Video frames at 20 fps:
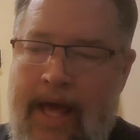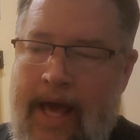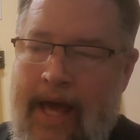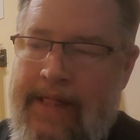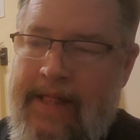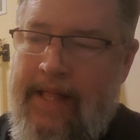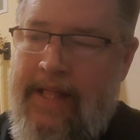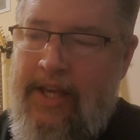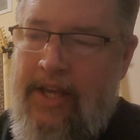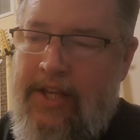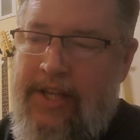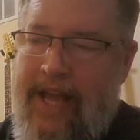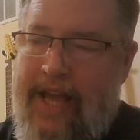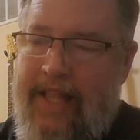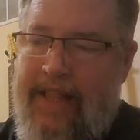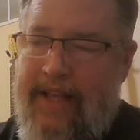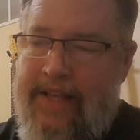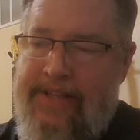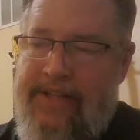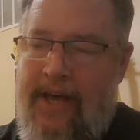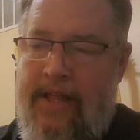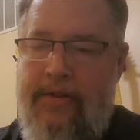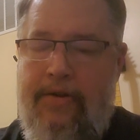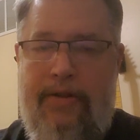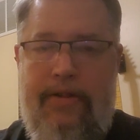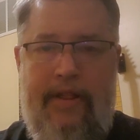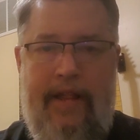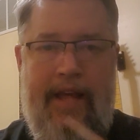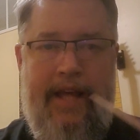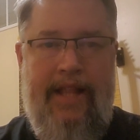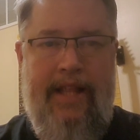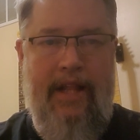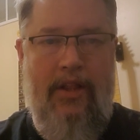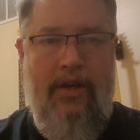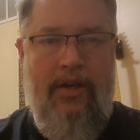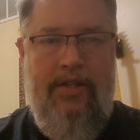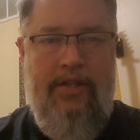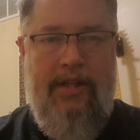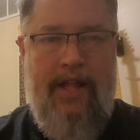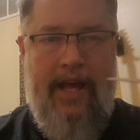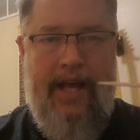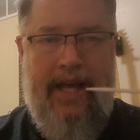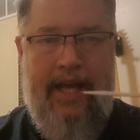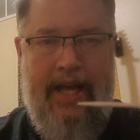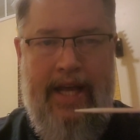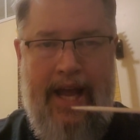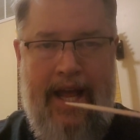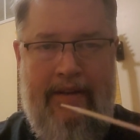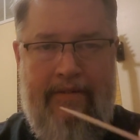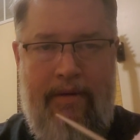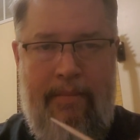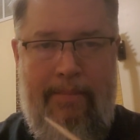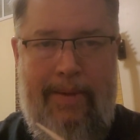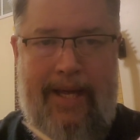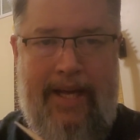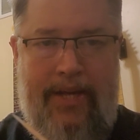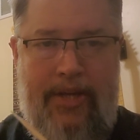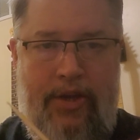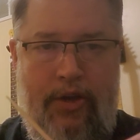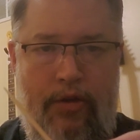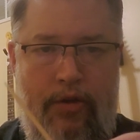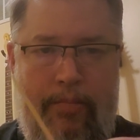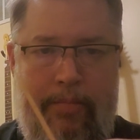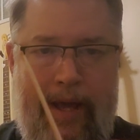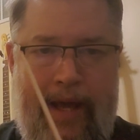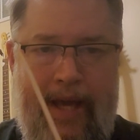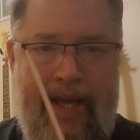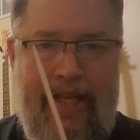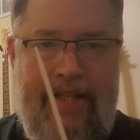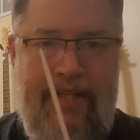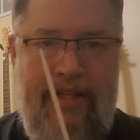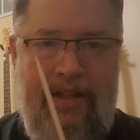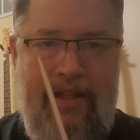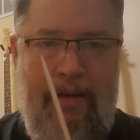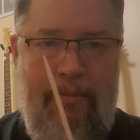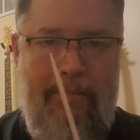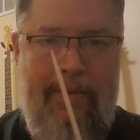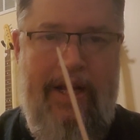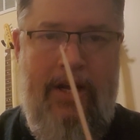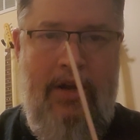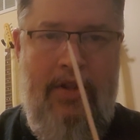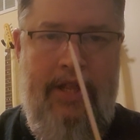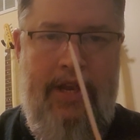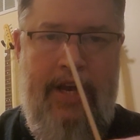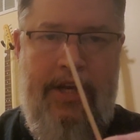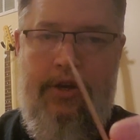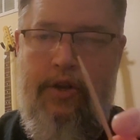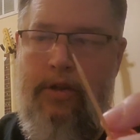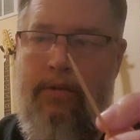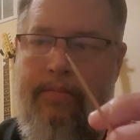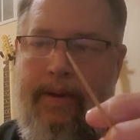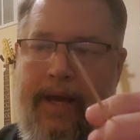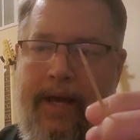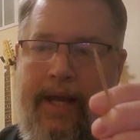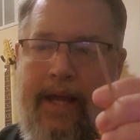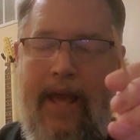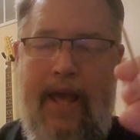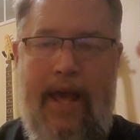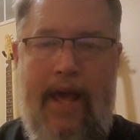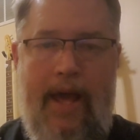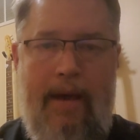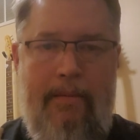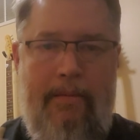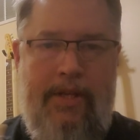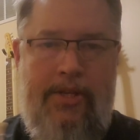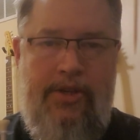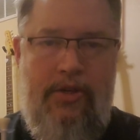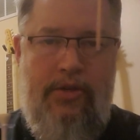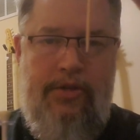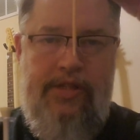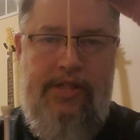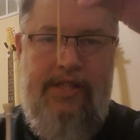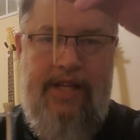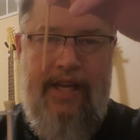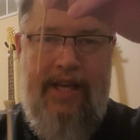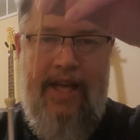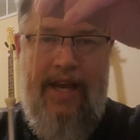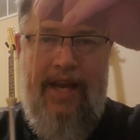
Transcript: and then you take this other thing that looks like a kind of a big toothpick. It's a little bigger than a toothpick, but you stick